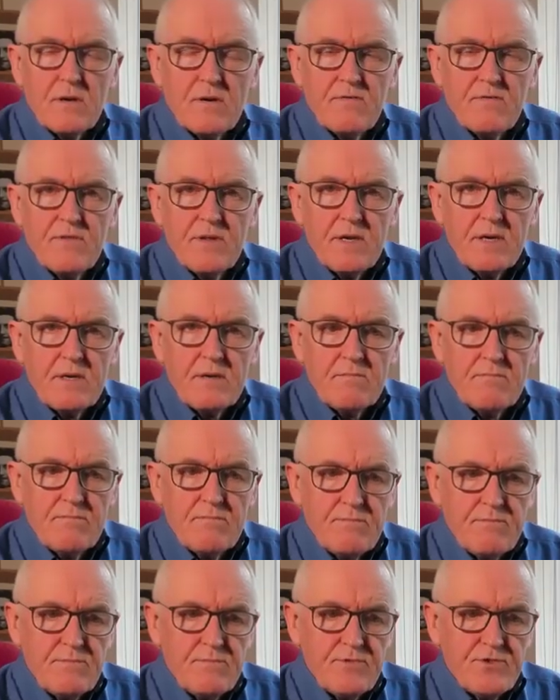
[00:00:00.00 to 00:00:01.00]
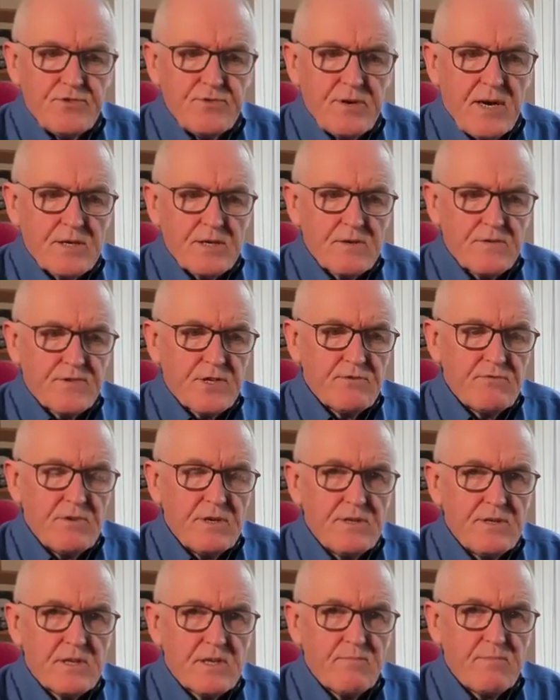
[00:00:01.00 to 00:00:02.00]
of the Shroud of
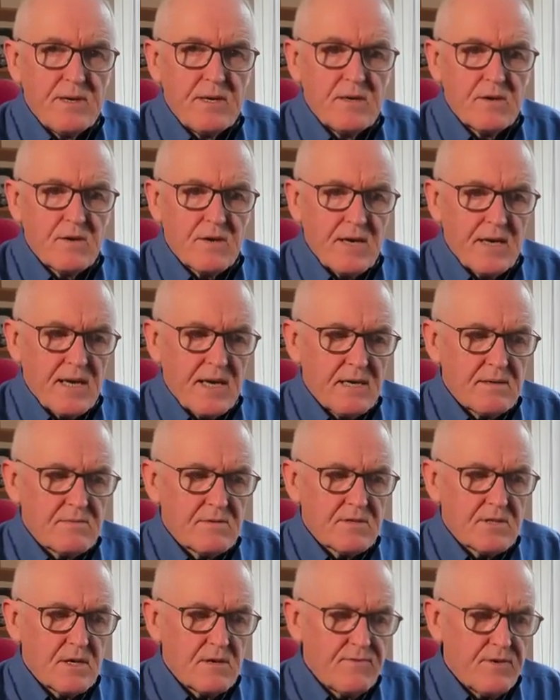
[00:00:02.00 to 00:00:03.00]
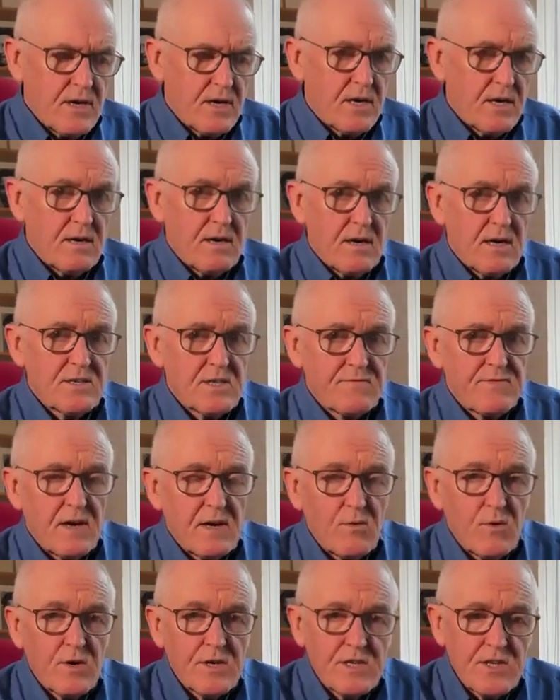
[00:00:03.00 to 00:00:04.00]
Turin that I've been looking at so far. I just
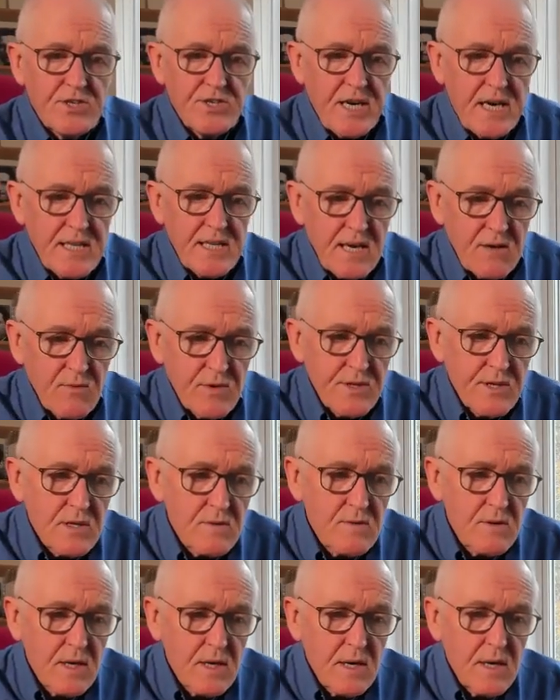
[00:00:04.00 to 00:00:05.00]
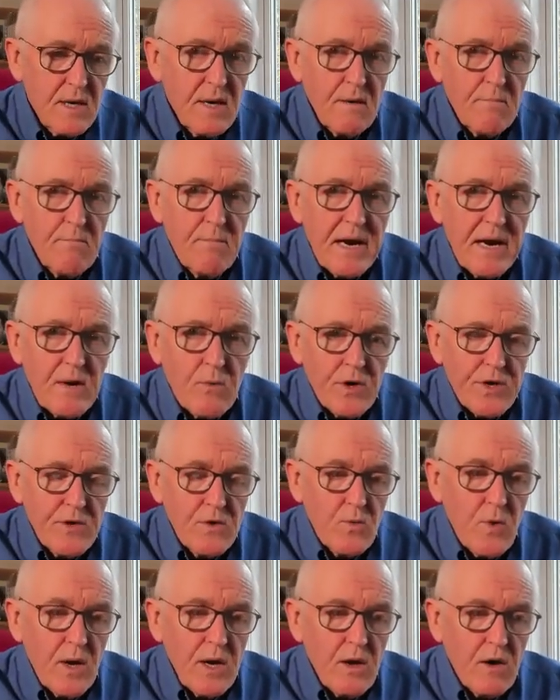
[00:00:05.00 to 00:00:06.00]
felt I wanted to share that with you. Make what
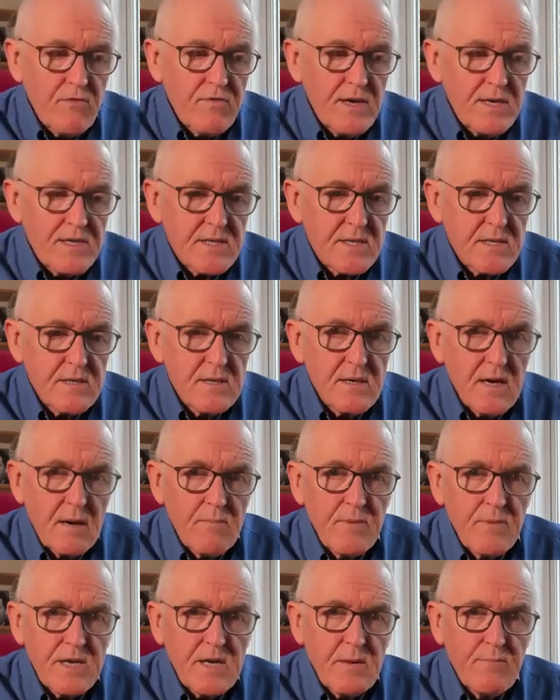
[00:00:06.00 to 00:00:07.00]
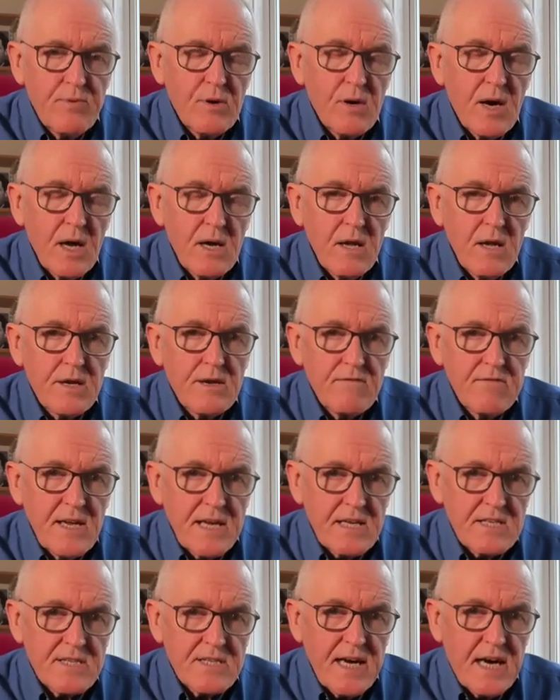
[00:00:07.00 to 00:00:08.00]
you will of it. I'm going to put a lot of
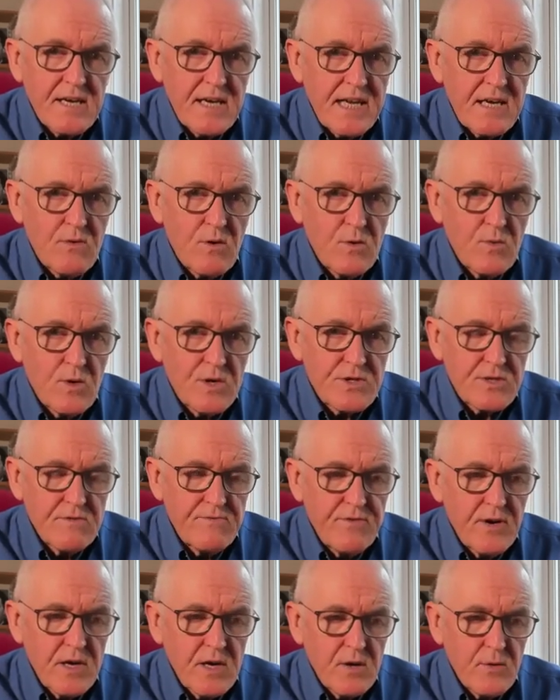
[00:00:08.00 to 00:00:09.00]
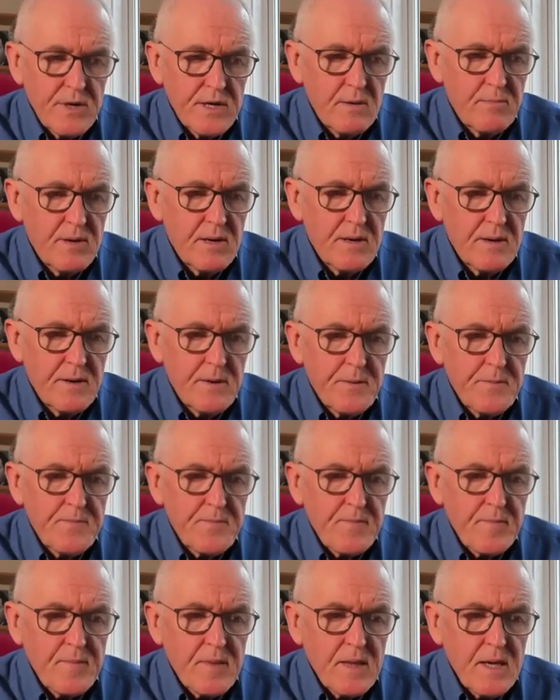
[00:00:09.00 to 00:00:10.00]
links down. Anyone wants to follow it up.
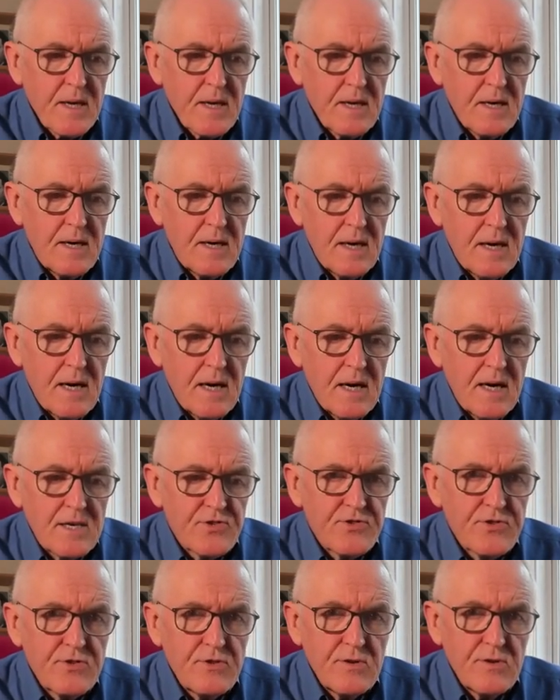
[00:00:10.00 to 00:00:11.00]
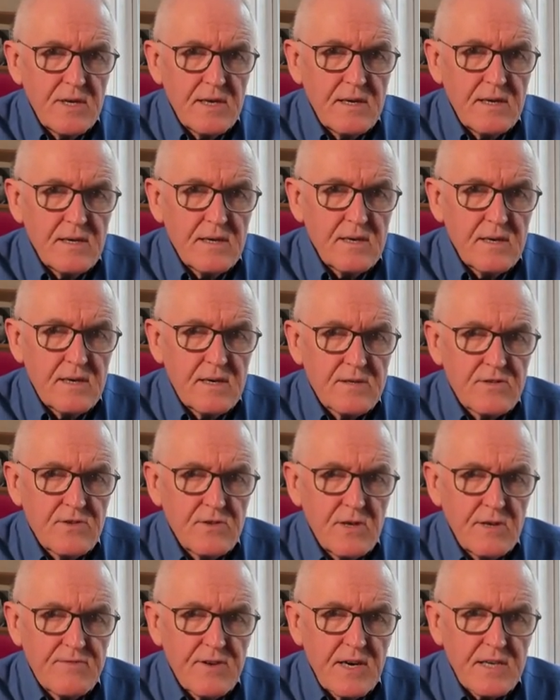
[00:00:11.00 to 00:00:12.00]
A
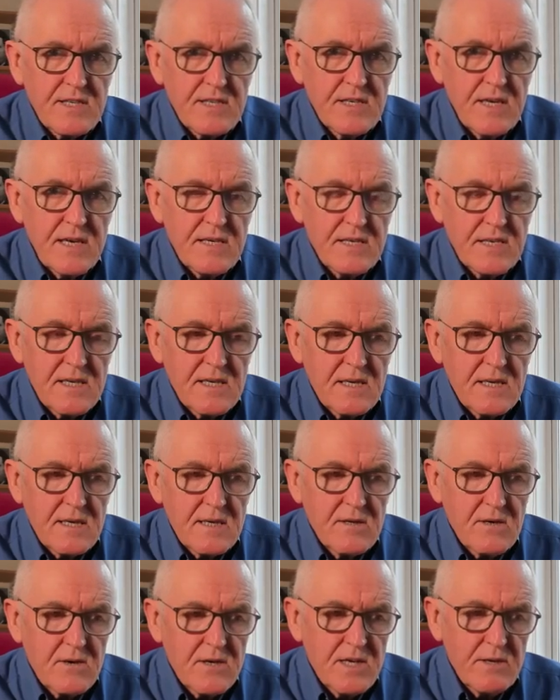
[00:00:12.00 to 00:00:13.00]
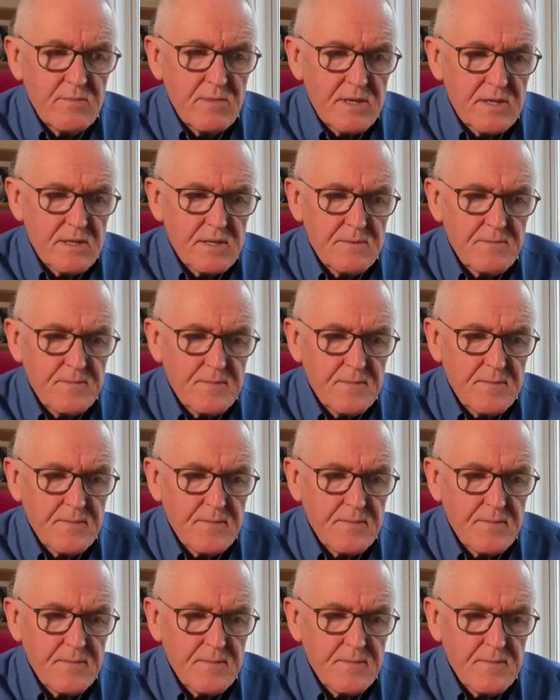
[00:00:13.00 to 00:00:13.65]
truly fascinating document.